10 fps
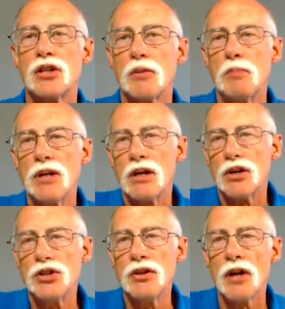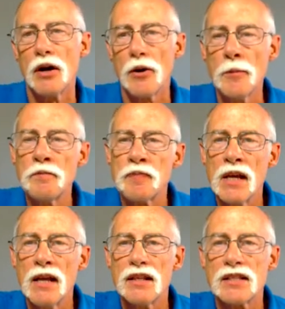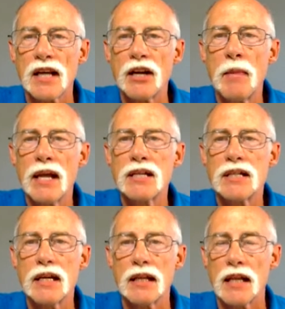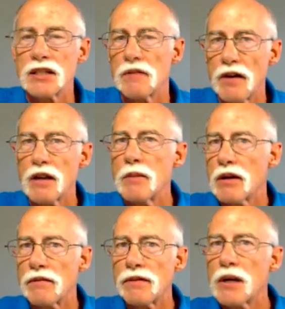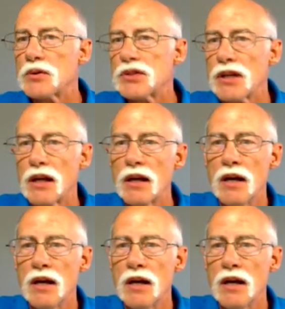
because you know sine omega t, that's the fundamental frequency,